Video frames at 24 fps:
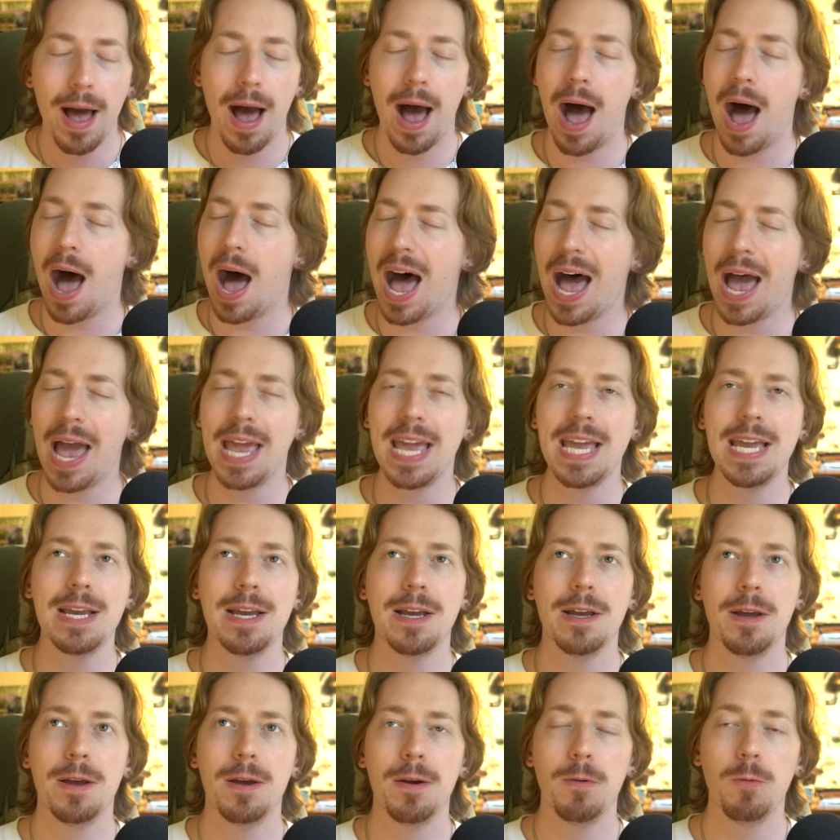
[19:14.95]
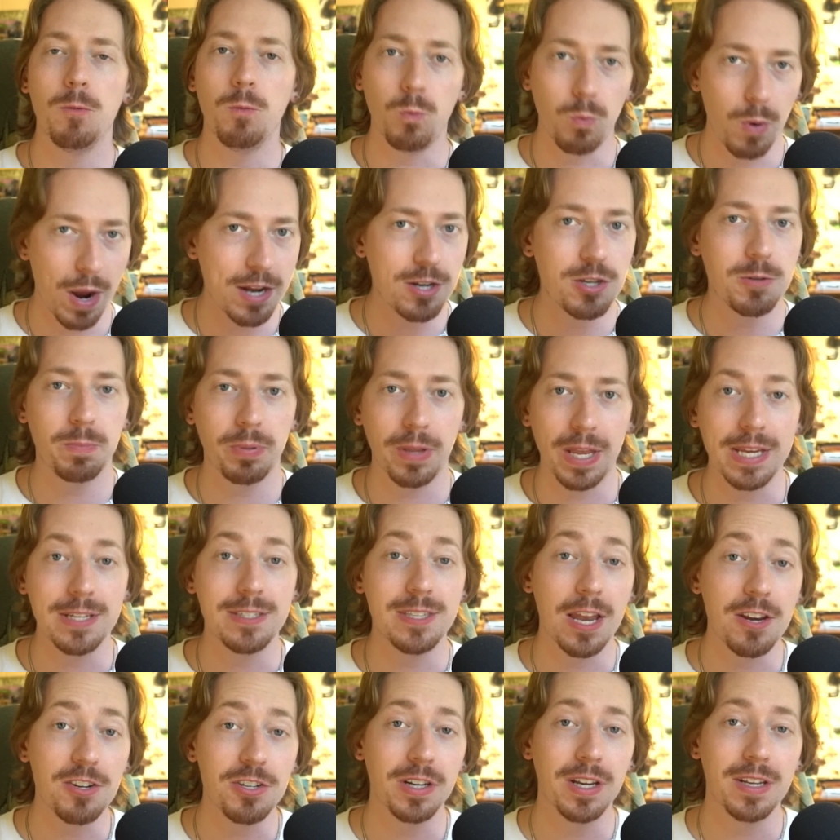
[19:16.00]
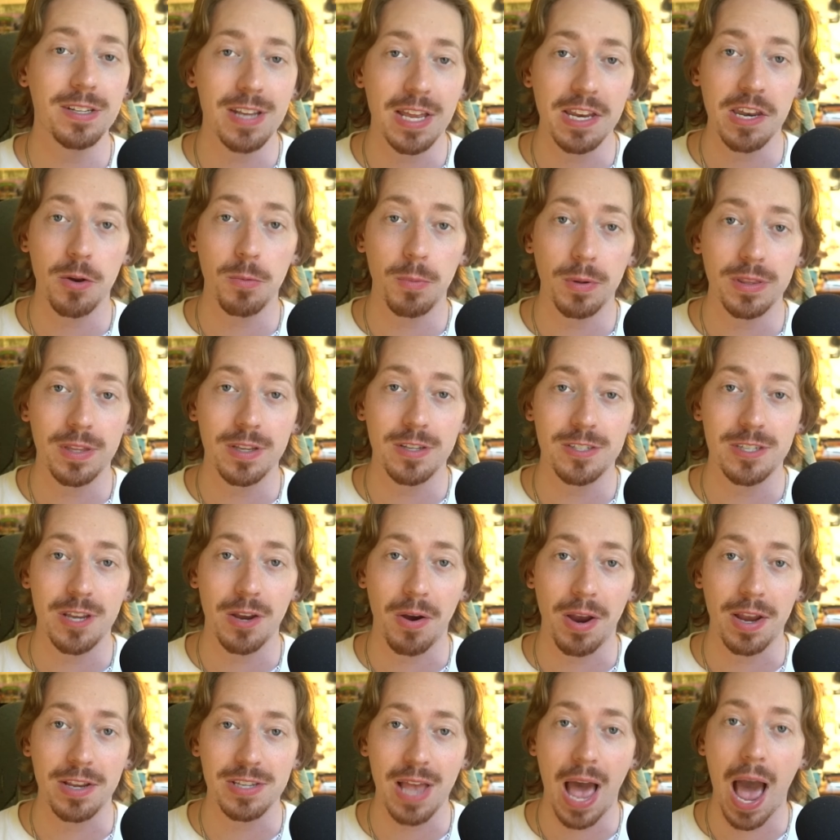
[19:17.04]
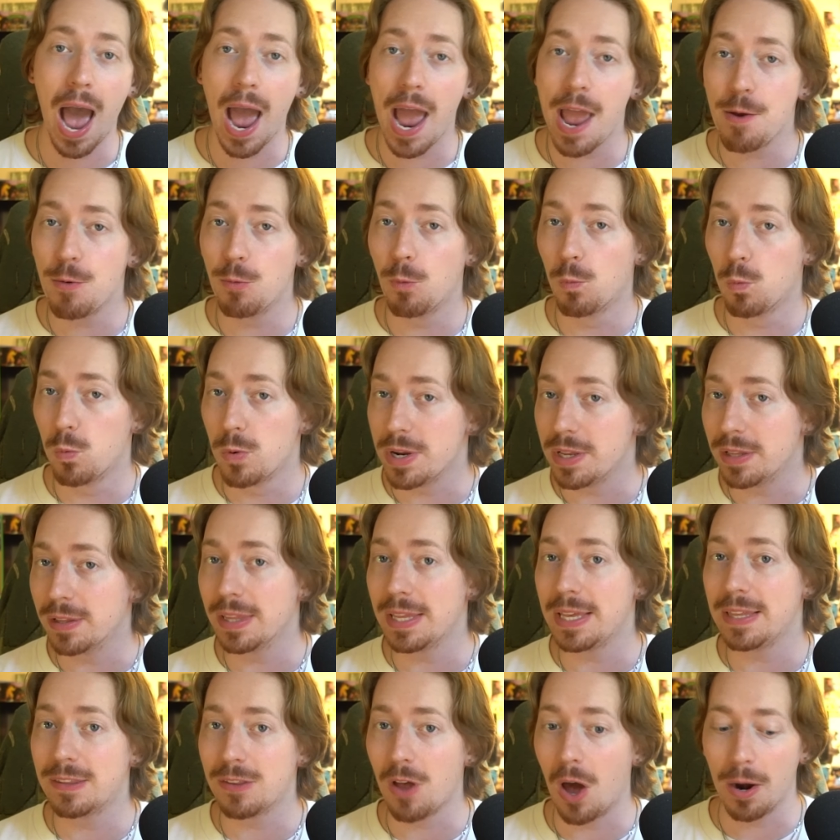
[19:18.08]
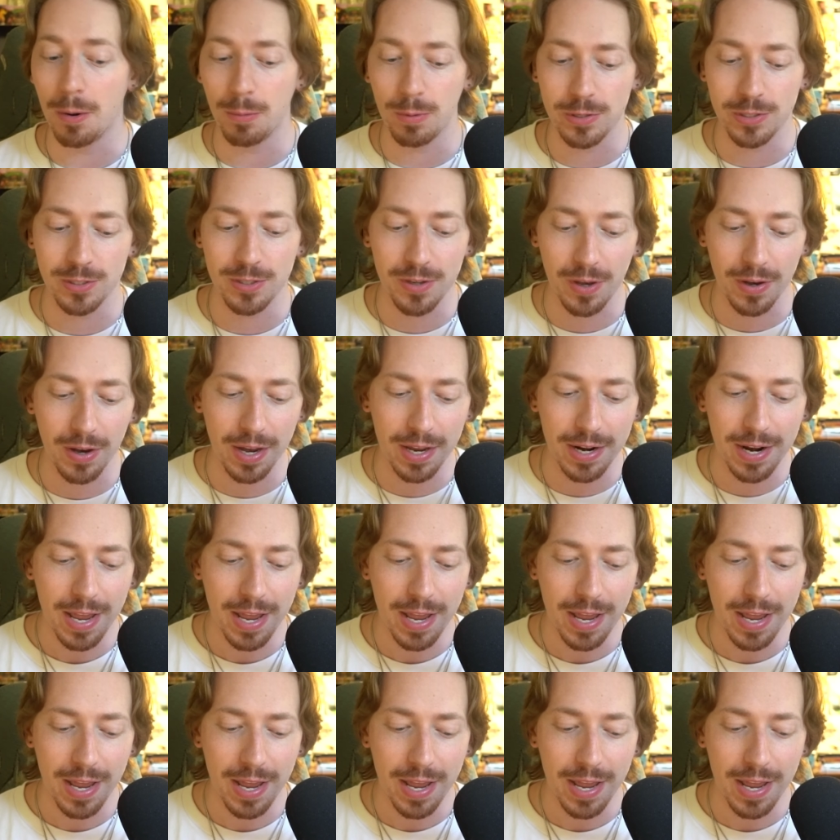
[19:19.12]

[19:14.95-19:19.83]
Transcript: I wish PlayStation continued with this series. I really thought it was good.